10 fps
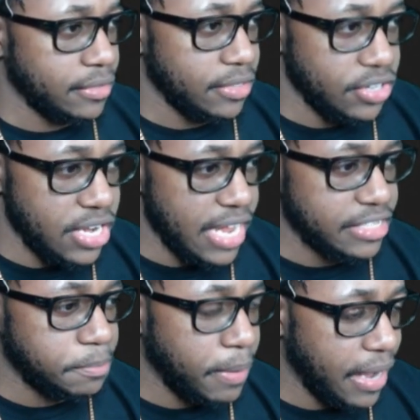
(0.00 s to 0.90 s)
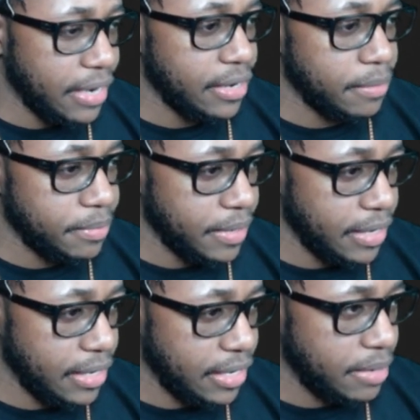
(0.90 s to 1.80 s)
next pot up,
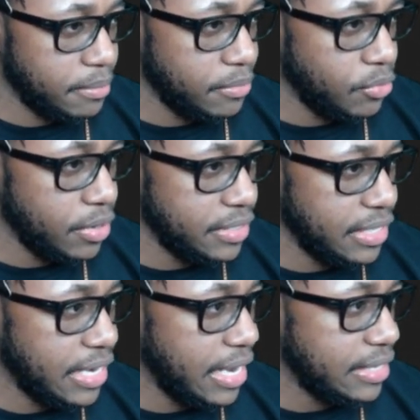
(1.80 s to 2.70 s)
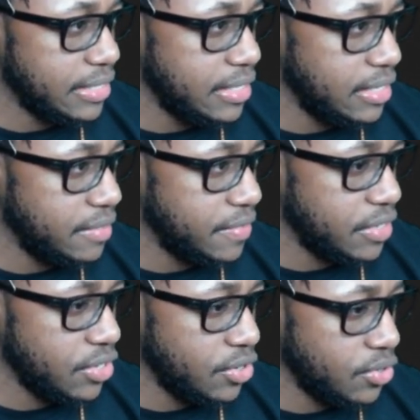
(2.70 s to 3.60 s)
one that I didn't even
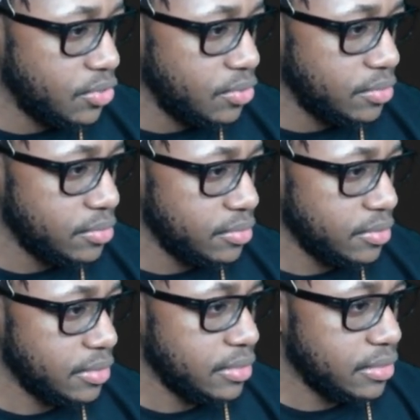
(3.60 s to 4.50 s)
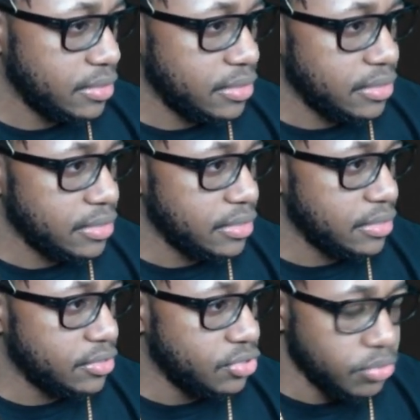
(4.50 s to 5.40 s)
know
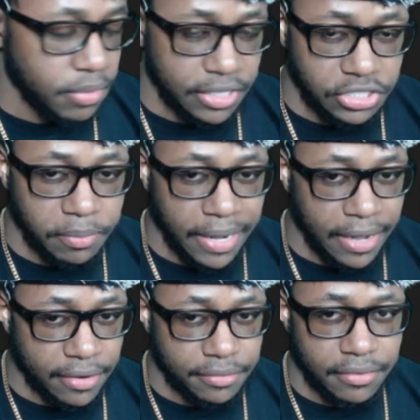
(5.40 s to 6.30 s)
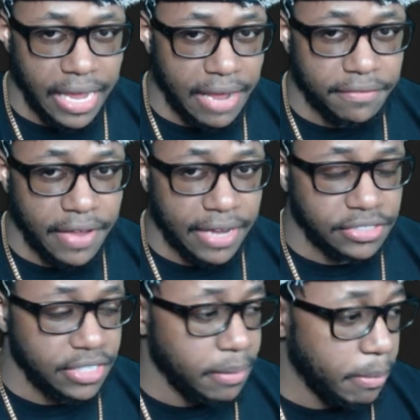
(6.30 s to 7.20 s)
too much about. I'm
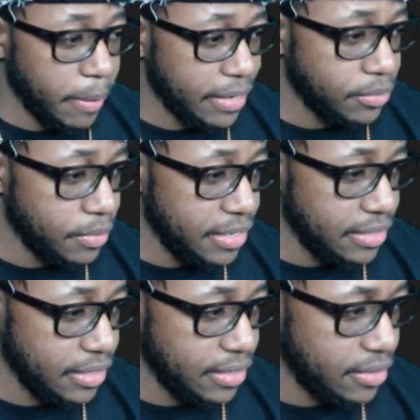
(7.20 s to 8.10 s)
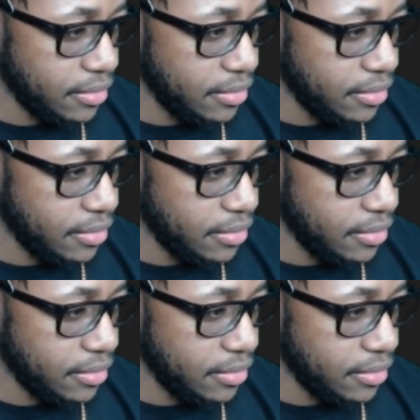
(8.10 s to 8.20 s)
about to read the